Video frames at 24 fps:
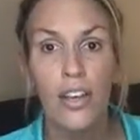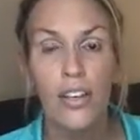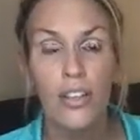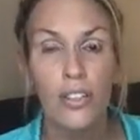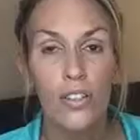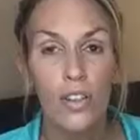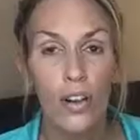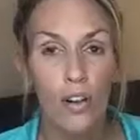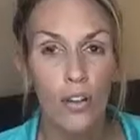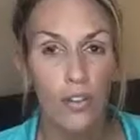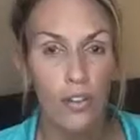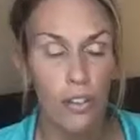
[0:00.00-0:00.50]

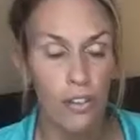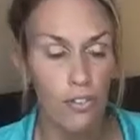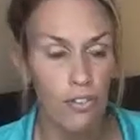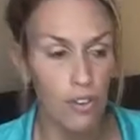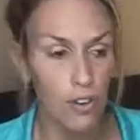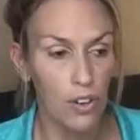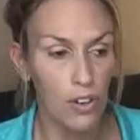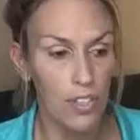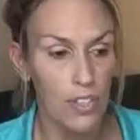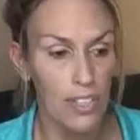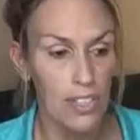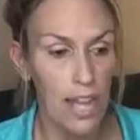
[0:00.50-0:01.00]
So the
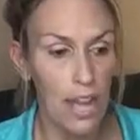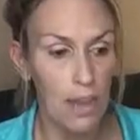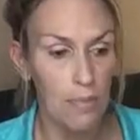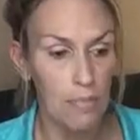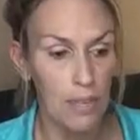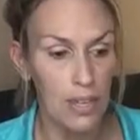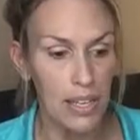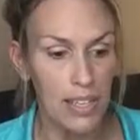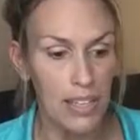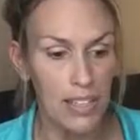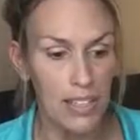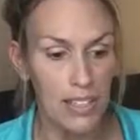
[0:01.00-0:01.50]
first
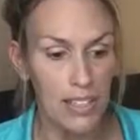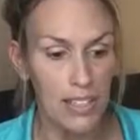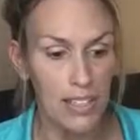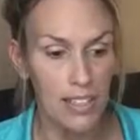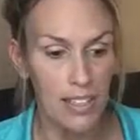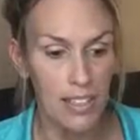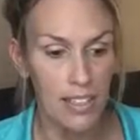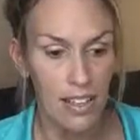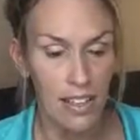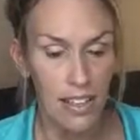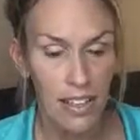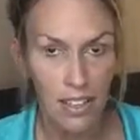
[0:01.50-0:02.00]
step
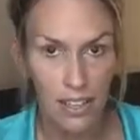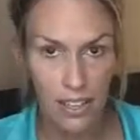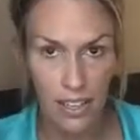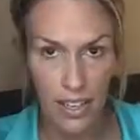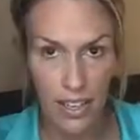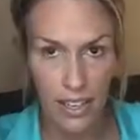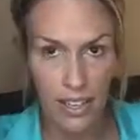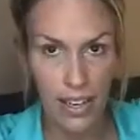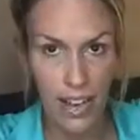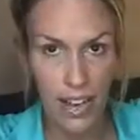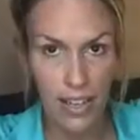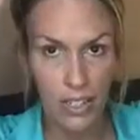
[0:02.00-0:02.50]
is the
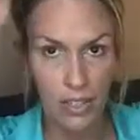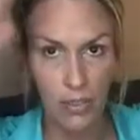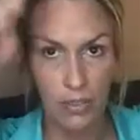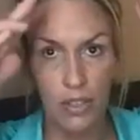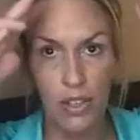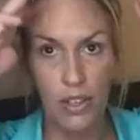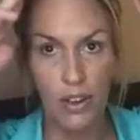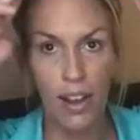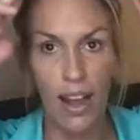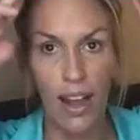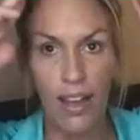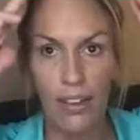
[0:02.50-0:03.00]
connection
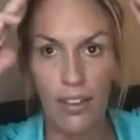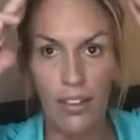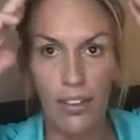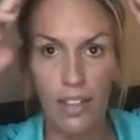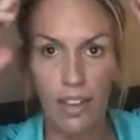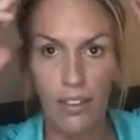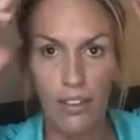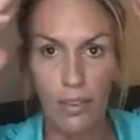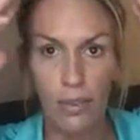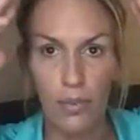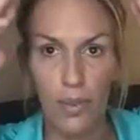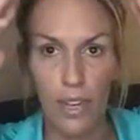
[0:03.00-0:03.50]
with your higher
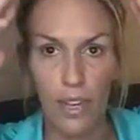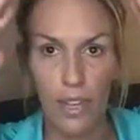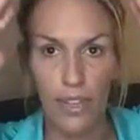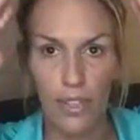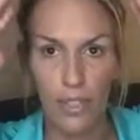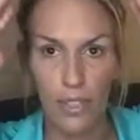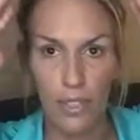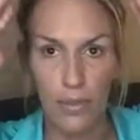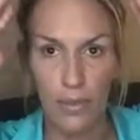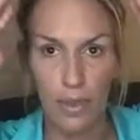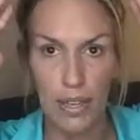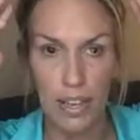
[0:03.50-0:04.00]
self that we
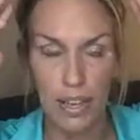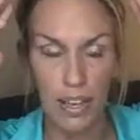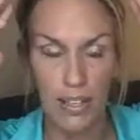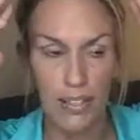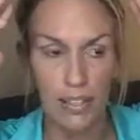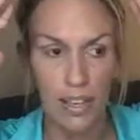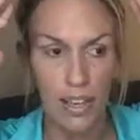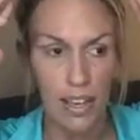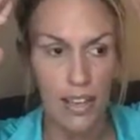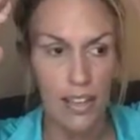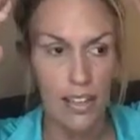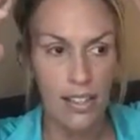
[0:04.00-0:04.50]
got this
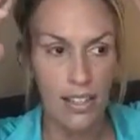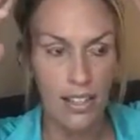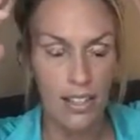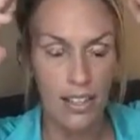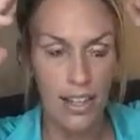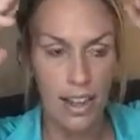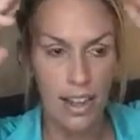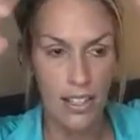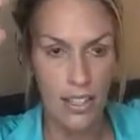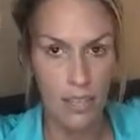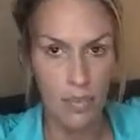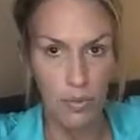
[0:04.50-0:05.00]
weekend, the
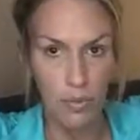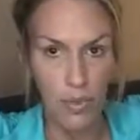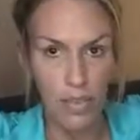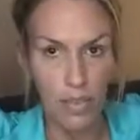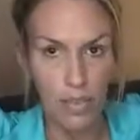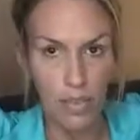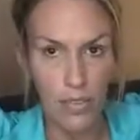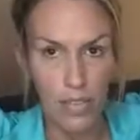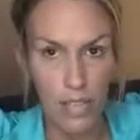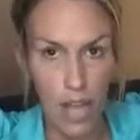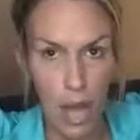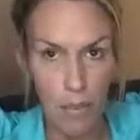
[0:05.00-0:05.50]
connection with
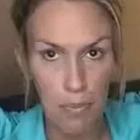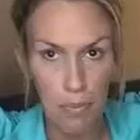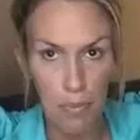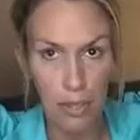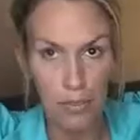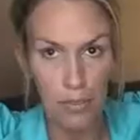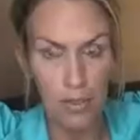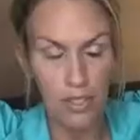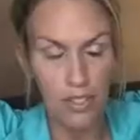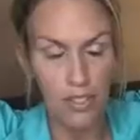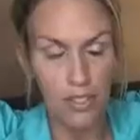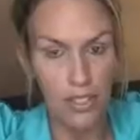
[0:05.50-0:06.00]
those upper
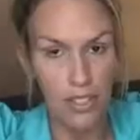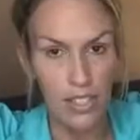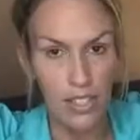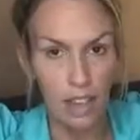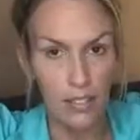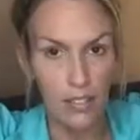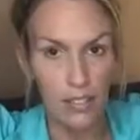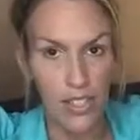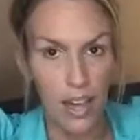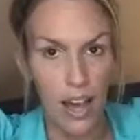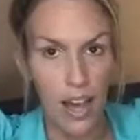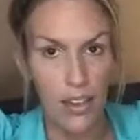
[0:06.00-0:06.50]
dimensional
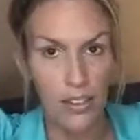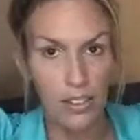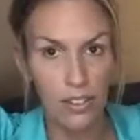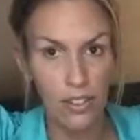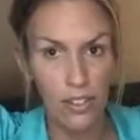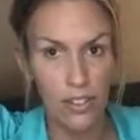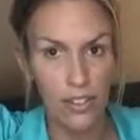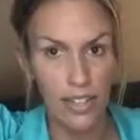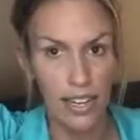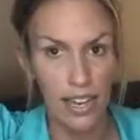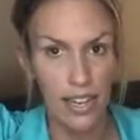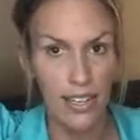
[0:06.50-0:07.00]
selves, the
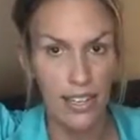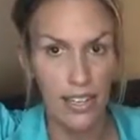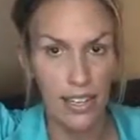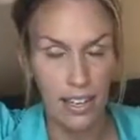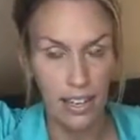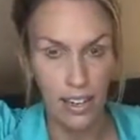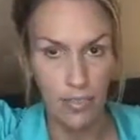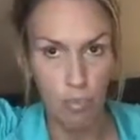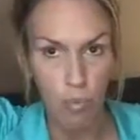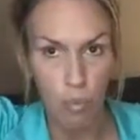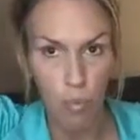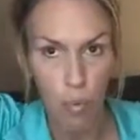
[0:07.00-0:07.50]

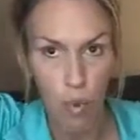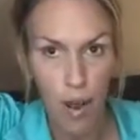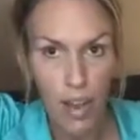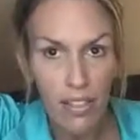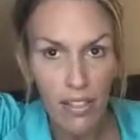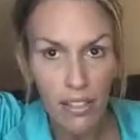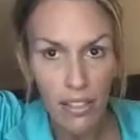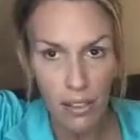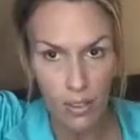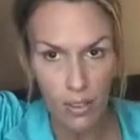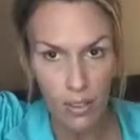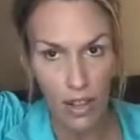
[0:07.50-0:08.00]
understanding of
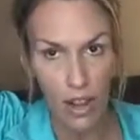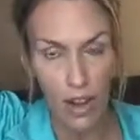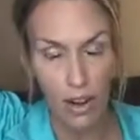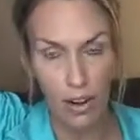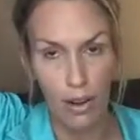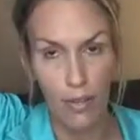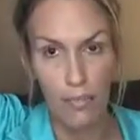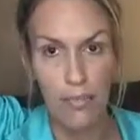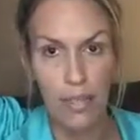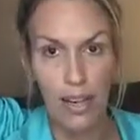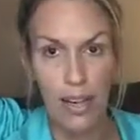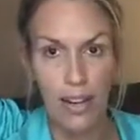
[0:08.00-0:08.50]
what those
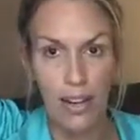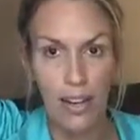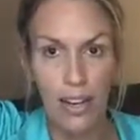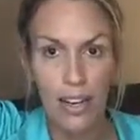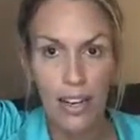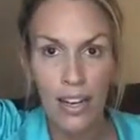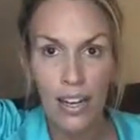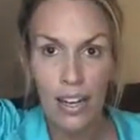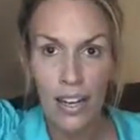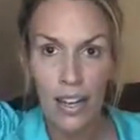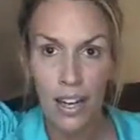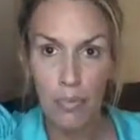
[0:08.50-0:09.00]
are up
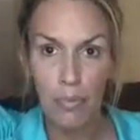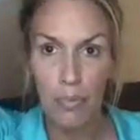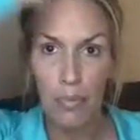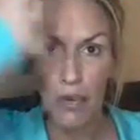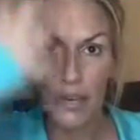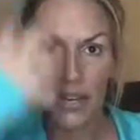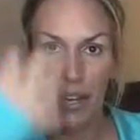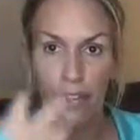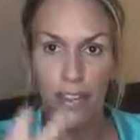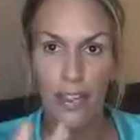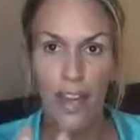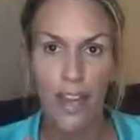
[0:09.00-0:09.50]
there, and
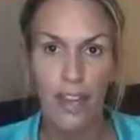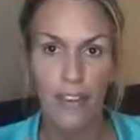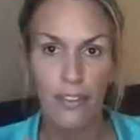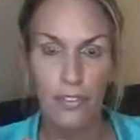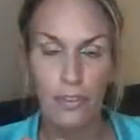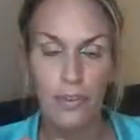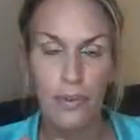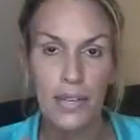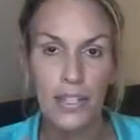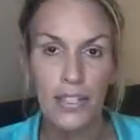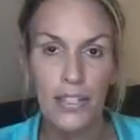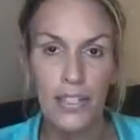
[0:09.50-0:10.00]
bringing that
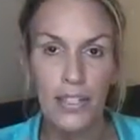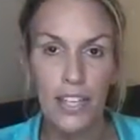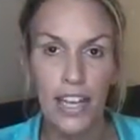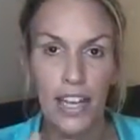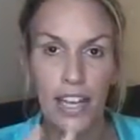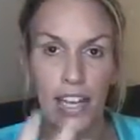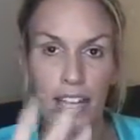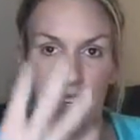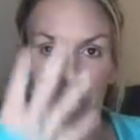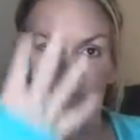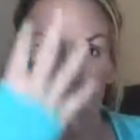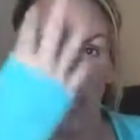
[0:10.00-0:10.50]
information
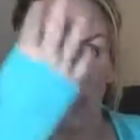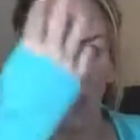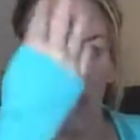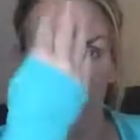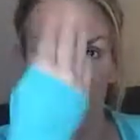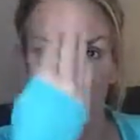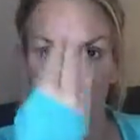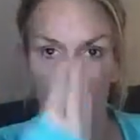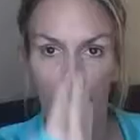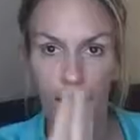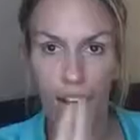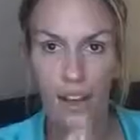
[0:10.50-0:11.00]
in and
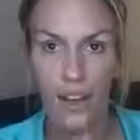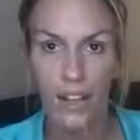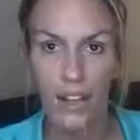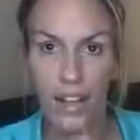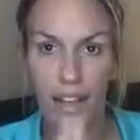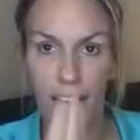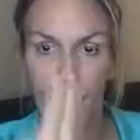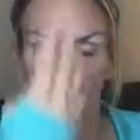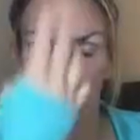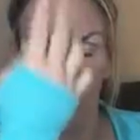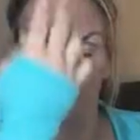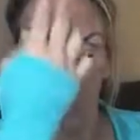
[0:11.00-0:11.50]
learning how to
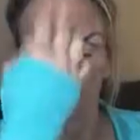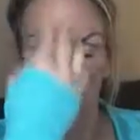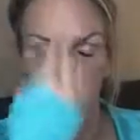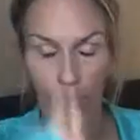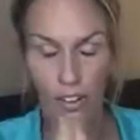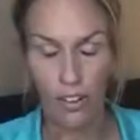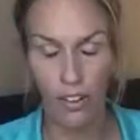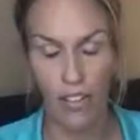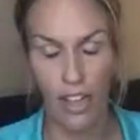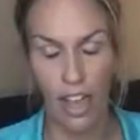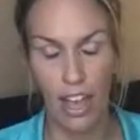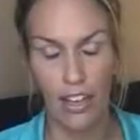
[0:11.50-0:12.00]
kind of
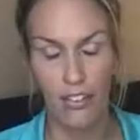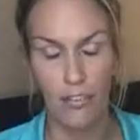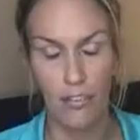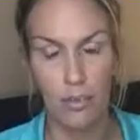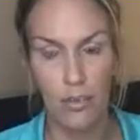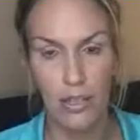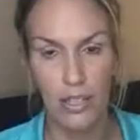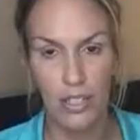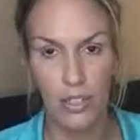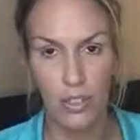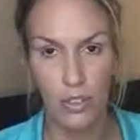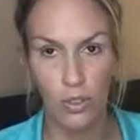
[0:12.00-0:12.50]
channel that
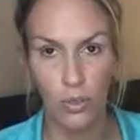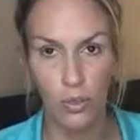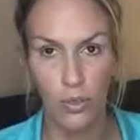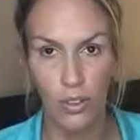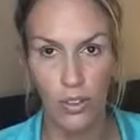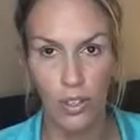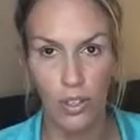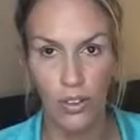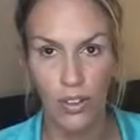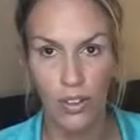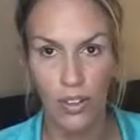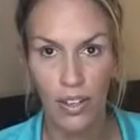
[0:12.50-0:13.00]
information
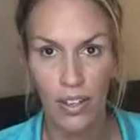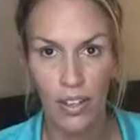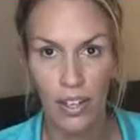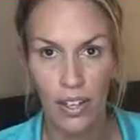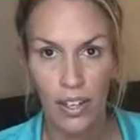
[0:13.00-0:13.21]
through you.